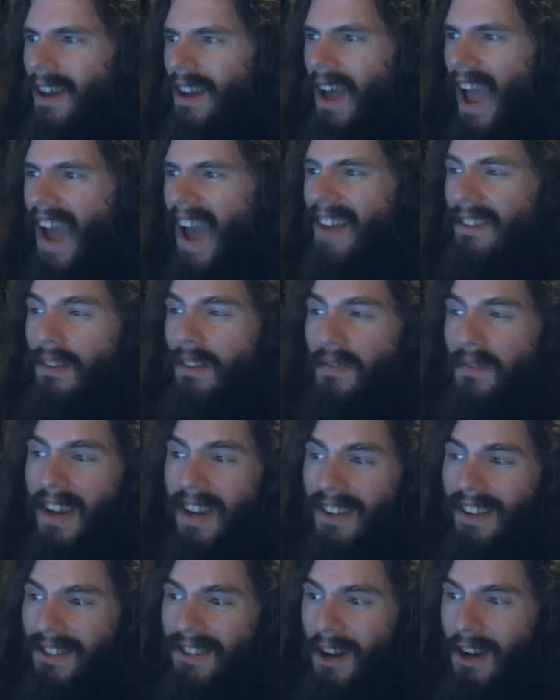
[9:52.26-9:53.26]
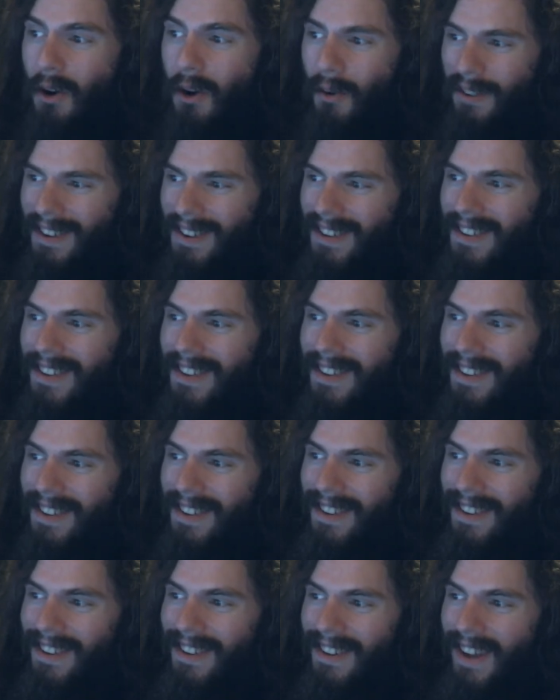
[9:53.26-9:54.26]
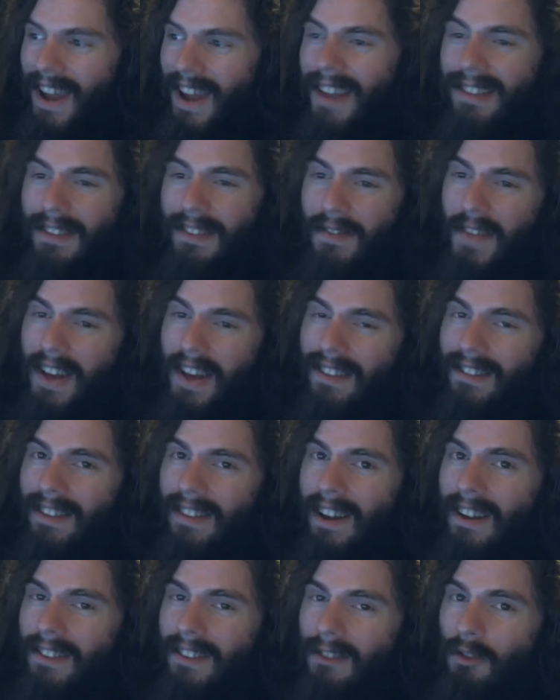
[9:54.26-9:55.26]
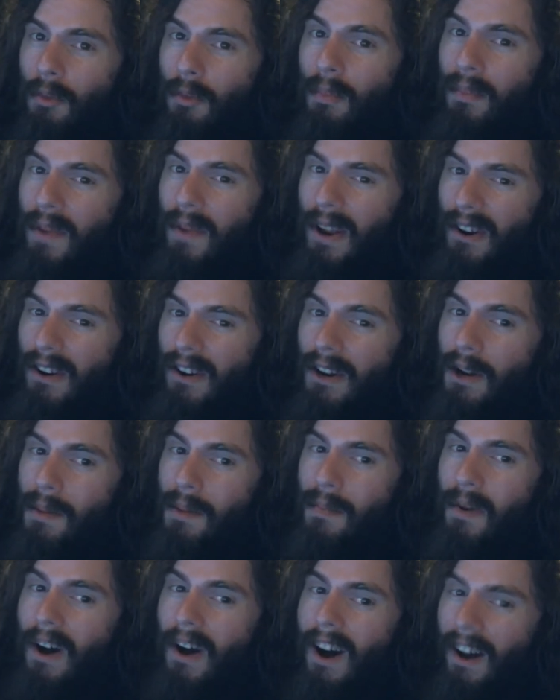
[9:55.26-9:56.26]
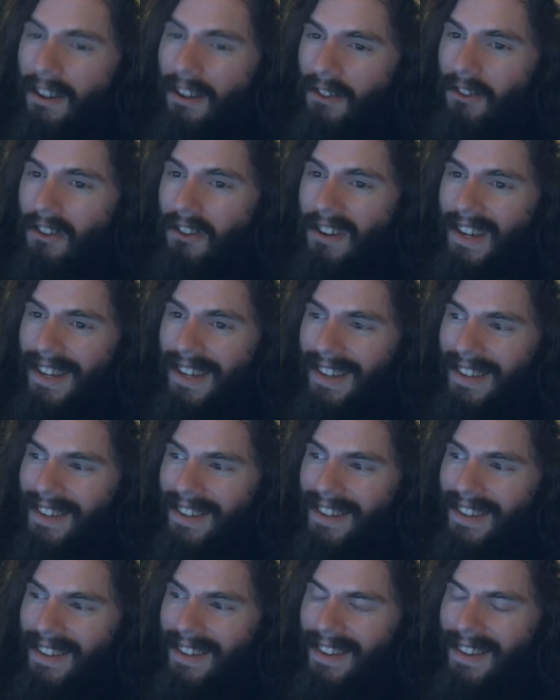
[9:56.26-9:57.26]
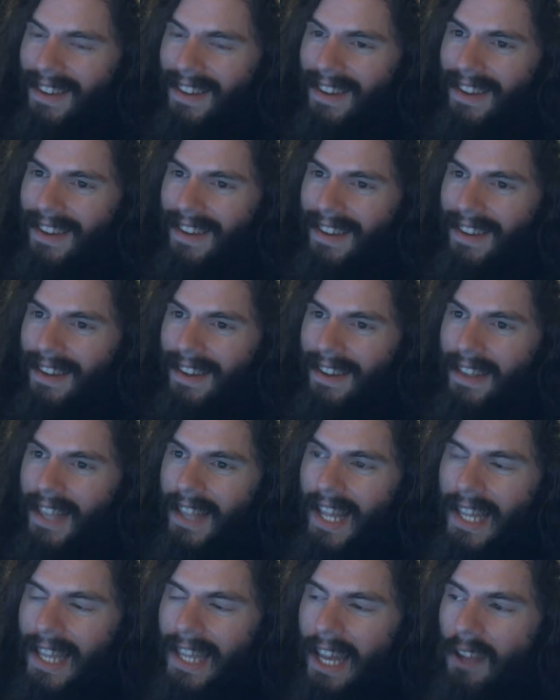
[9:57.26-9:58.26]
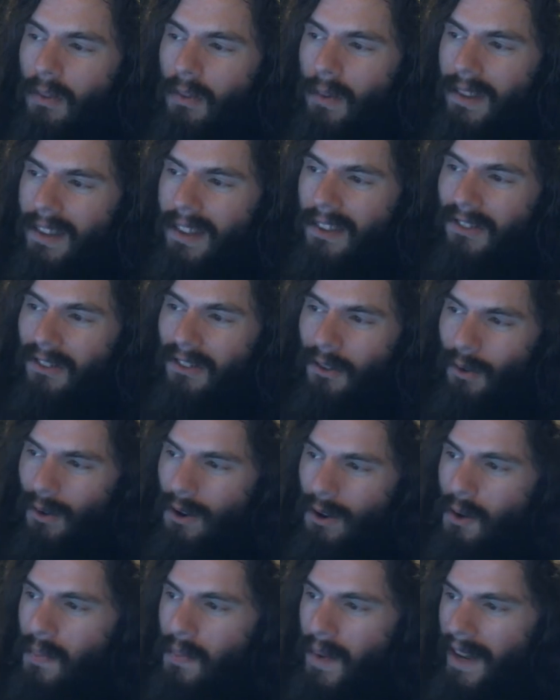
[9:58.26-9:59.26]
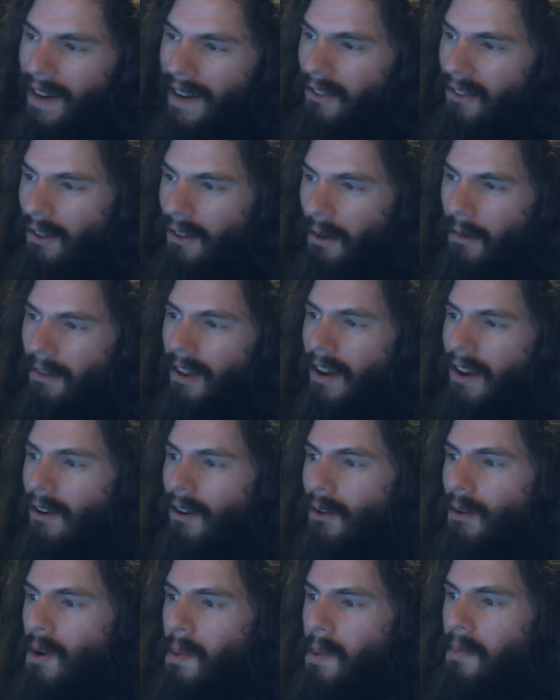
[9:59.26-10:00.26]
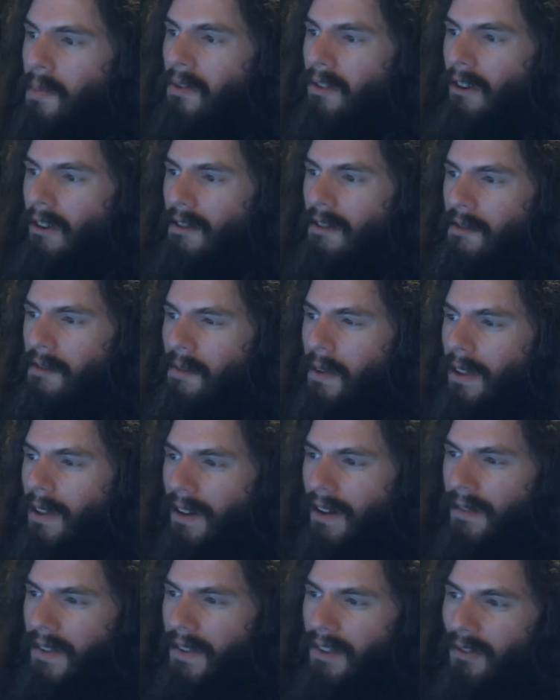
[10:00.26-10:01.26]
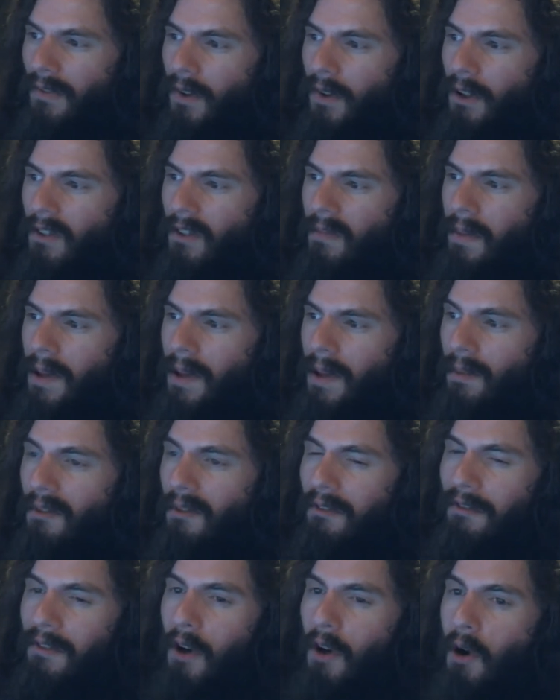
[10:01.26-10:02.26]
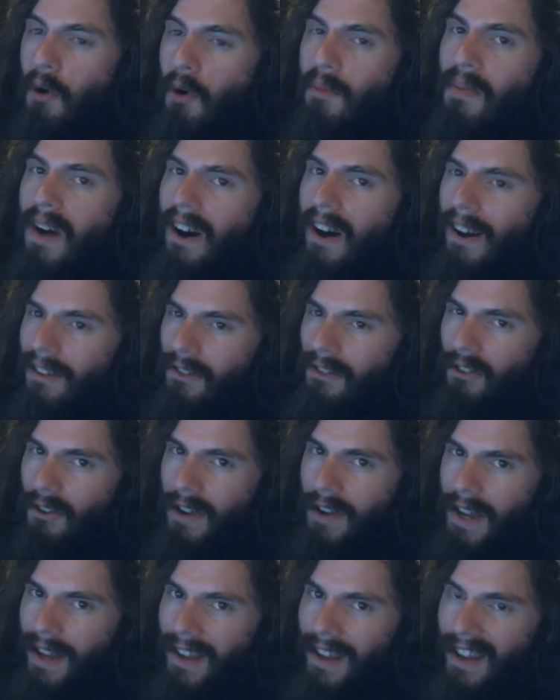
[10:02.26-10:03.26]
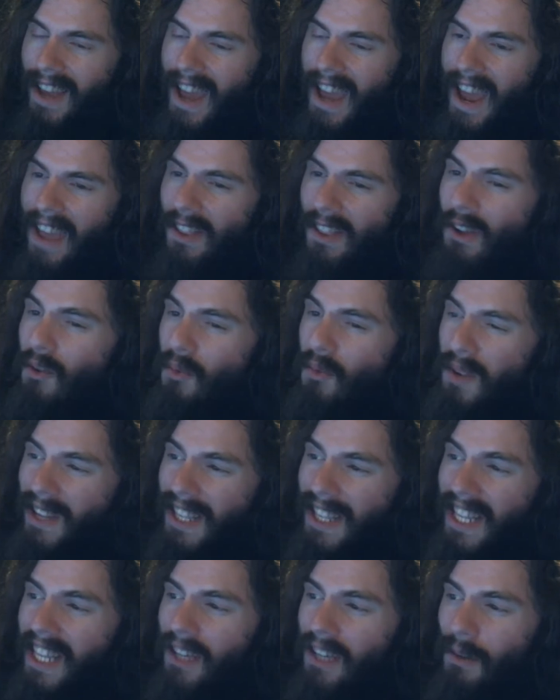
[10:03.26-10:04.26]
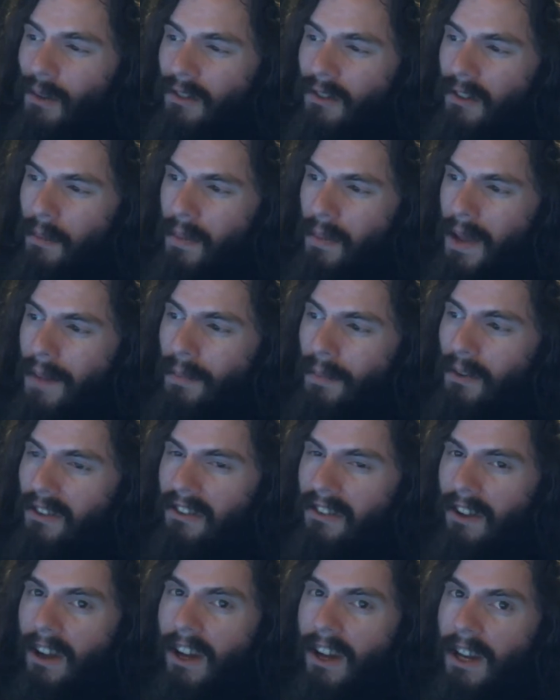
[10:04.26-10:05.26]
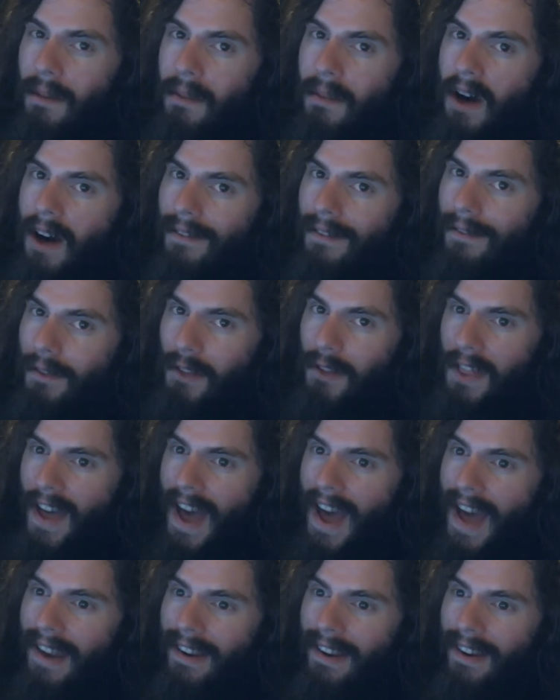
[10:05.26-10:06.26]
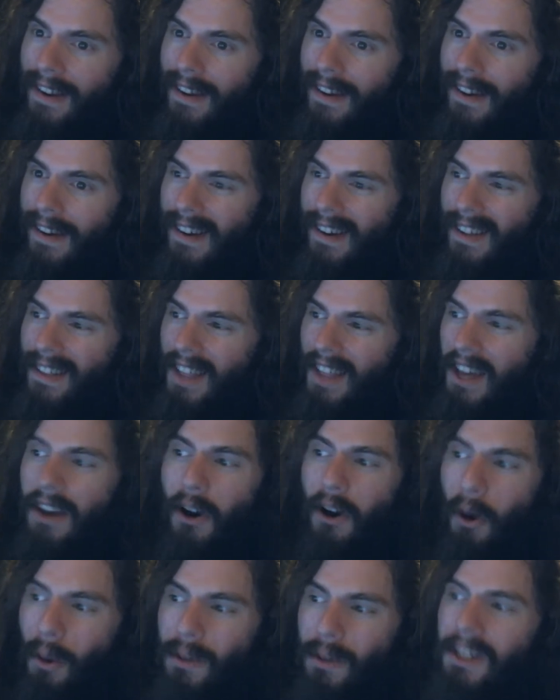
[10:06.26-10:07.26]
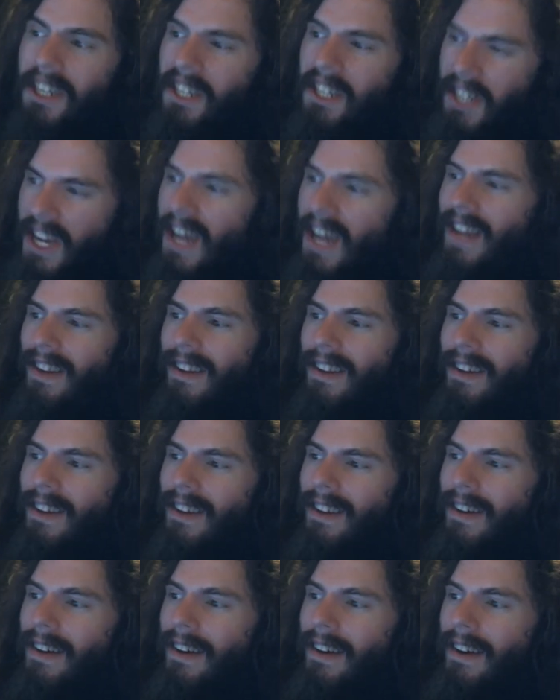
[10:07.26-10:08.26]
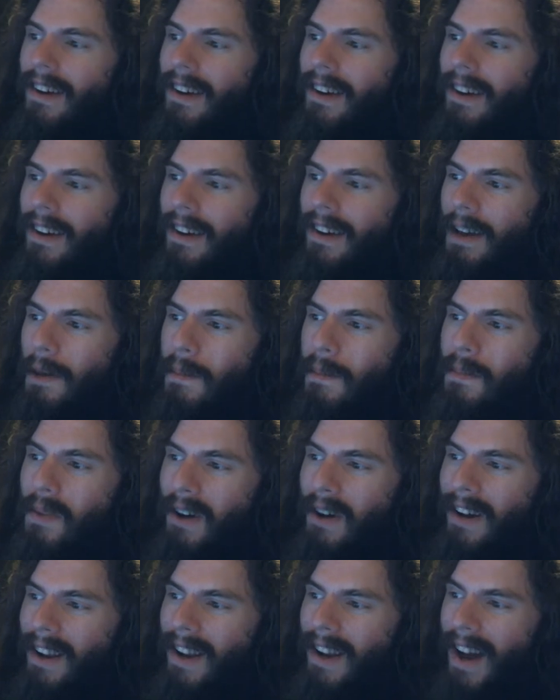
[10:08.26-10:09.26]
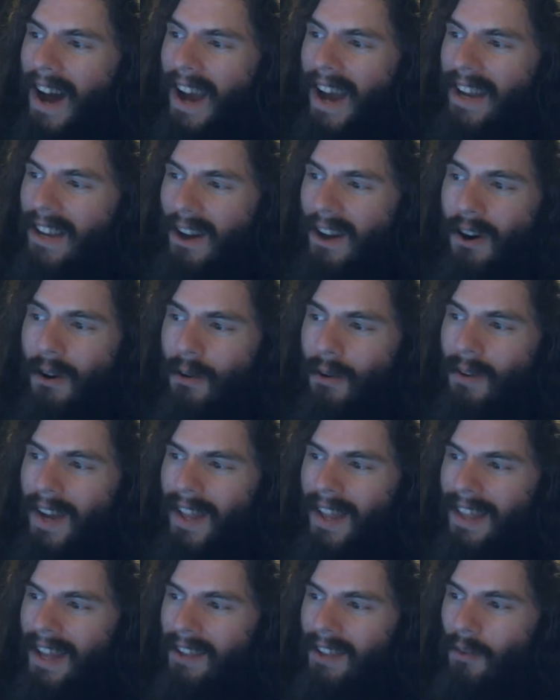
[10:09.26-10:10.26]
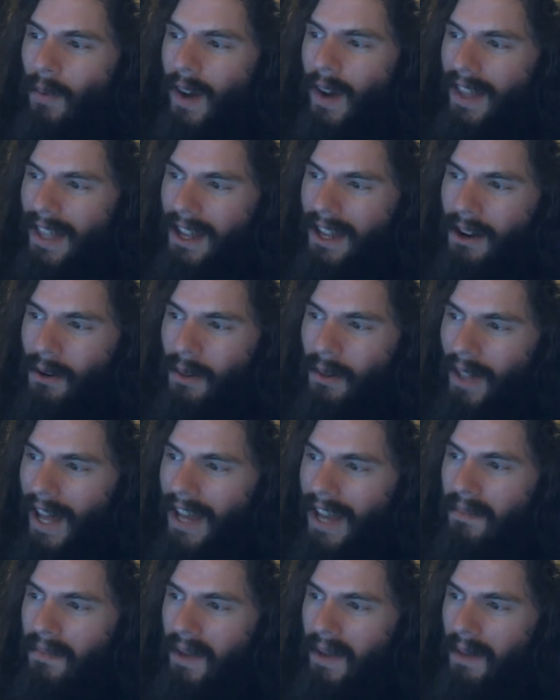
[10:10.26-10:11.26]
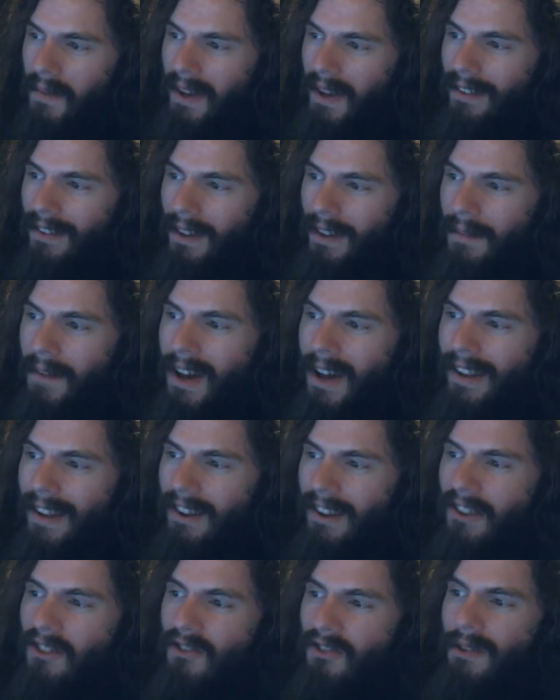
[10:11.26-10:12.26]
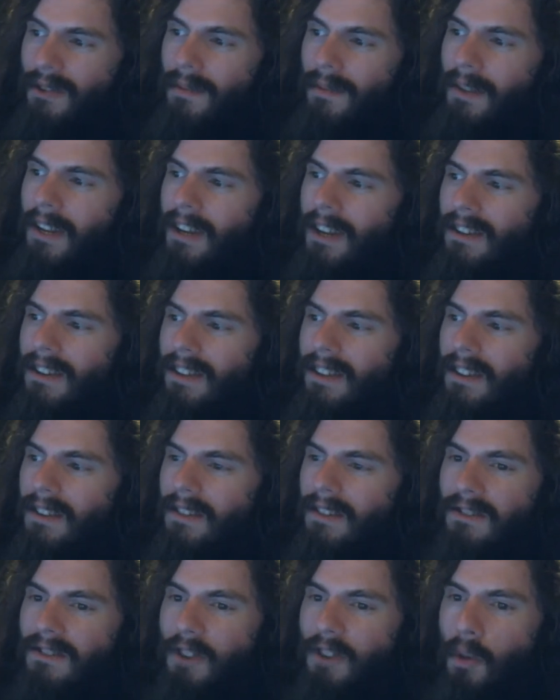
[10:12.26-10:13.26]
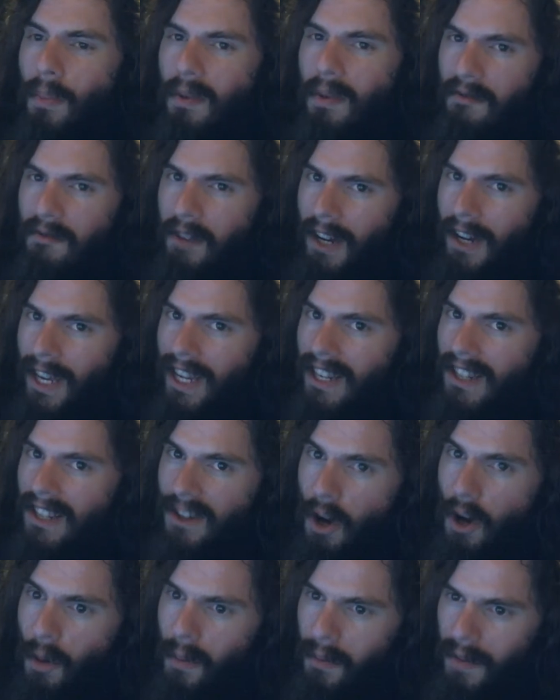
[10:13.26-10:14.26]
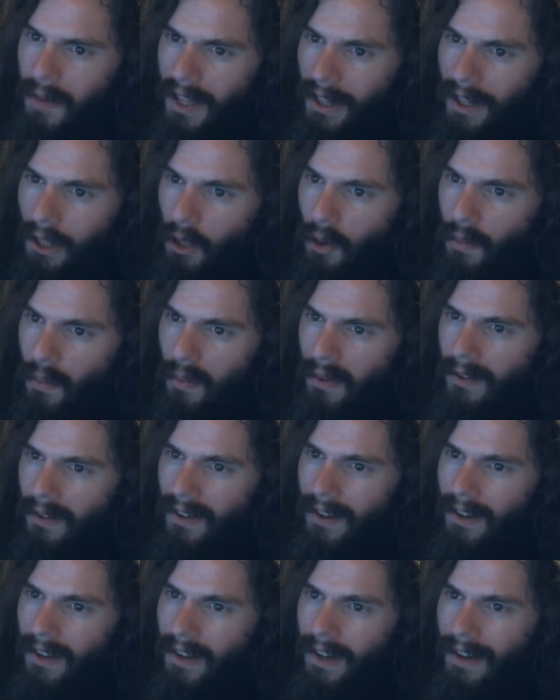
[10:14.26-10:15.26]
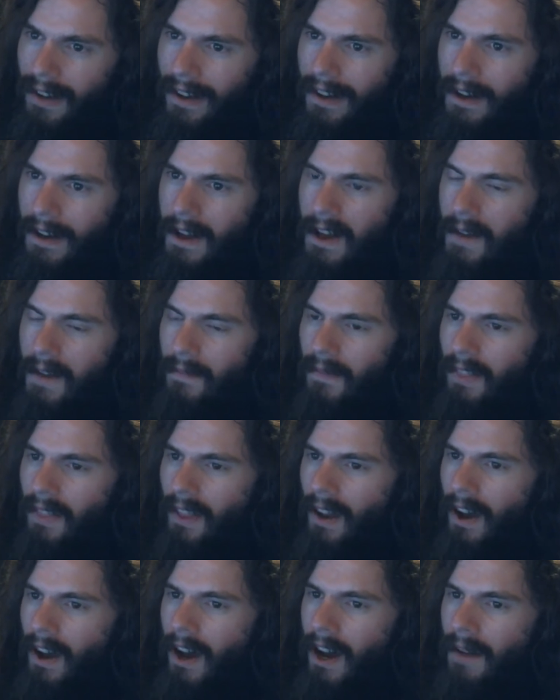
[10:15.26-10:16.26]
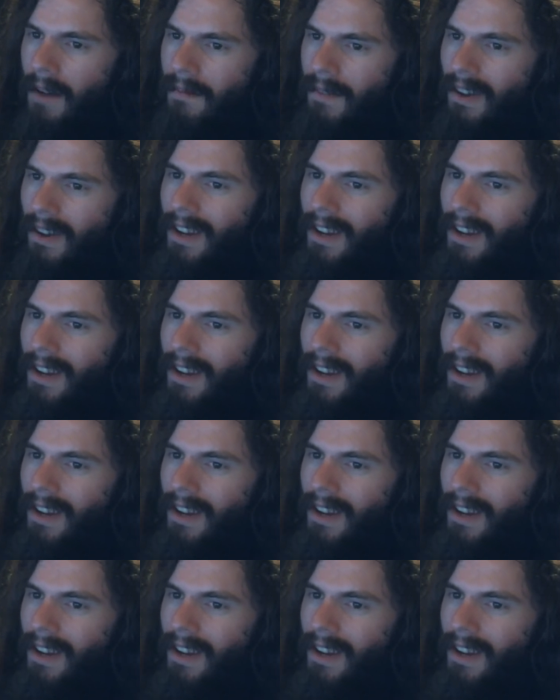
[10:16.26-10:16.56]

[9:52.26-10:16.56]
As if I don't. As if that's not superior posturing. Like, that's what this group and associated groups are full of. It's full of people faux posturing. And they're really used to people sucking them off for that. Like, holy shit but I don't, and that's why they don't like me because I'm not contributing to their stupid fucking dopamine loop. Um,